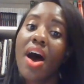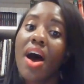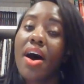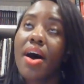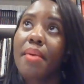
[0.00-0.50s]

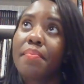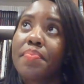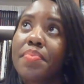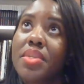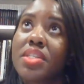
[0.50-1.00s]

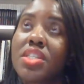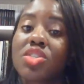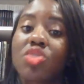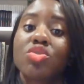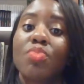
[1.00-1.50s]
Since
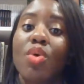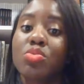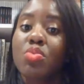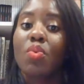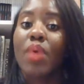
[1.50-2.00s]
there's
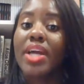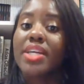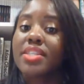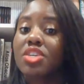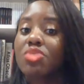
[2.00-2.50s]
multiple ways
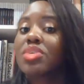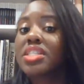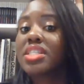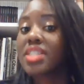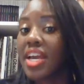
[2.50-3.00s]
that you can
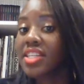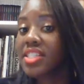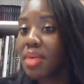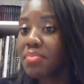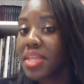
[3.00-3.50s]
say
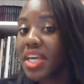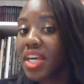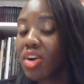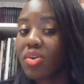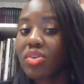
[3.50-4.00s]
something
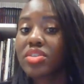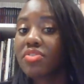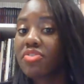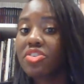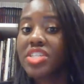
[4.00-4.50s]
or
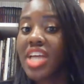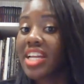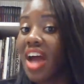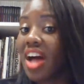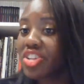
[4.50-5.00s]
different
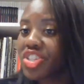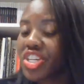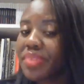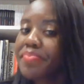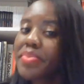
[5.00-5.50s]

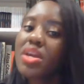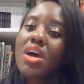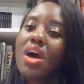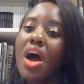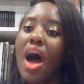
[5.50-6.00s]
technology,
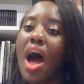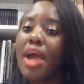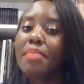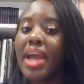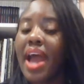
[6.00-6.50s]
I
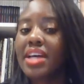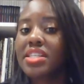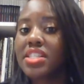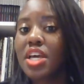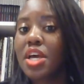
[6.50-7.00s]
may
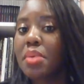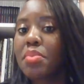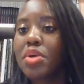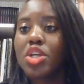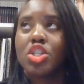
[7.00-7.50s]
ask them,
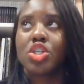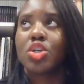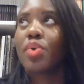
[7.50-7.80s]
do you